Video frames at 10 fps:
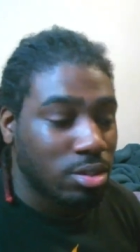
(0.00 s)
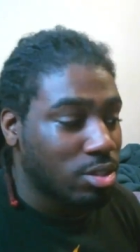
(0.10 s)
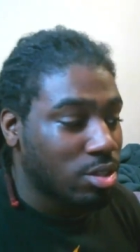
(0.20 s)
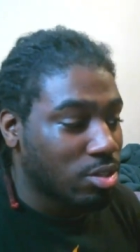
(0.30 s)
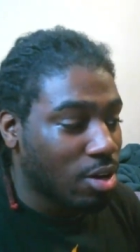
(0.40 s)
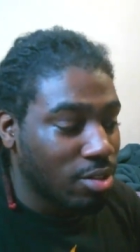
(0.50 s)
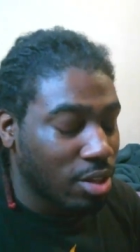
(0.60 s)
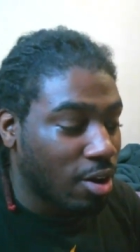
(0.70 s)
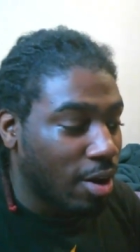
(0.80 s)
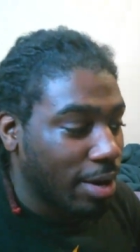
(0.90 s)
This is the song The
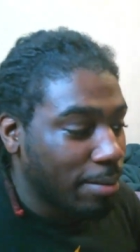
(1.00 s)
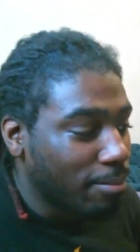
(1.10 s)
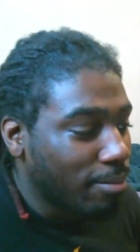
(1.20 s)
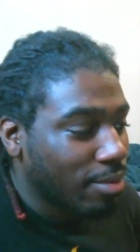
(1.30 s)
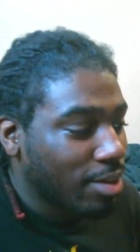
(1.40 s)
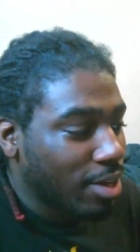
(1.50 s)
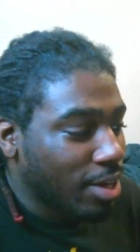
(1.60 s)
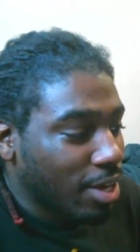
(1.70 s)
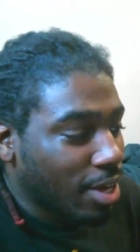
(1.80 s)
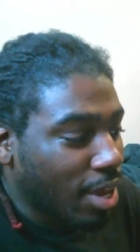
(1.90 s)
Climb.
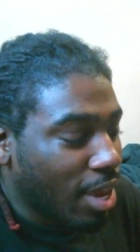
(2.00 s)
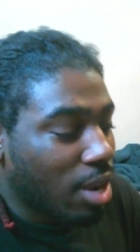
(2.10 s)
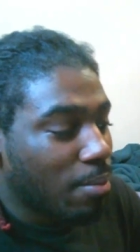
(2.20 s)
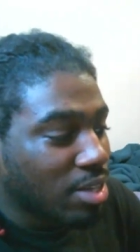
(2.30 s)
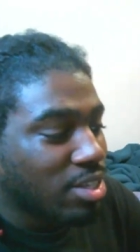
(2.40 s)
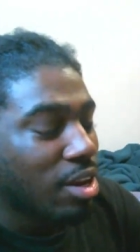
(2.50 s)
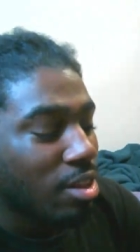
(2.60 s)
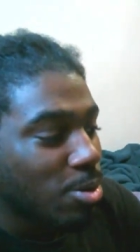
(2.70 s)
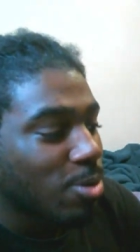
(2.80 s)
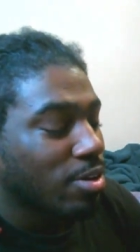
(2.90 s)
Hannah Montana
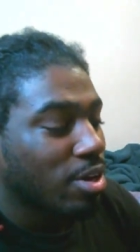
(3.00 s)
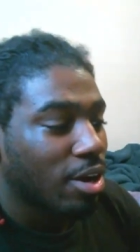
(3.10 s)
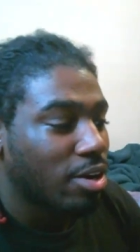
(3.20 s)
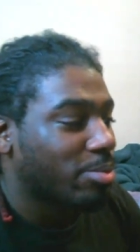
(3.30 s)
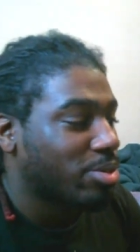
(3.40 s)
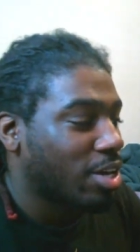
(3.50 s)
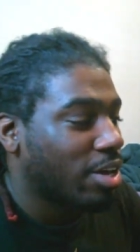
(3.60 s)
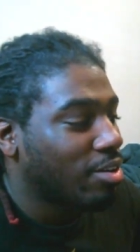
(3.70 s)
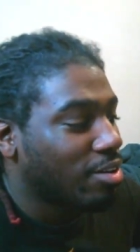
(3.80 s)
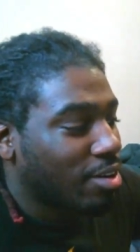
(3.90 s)
the movie,
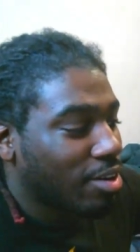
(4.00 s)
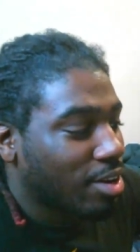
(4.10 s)
100%.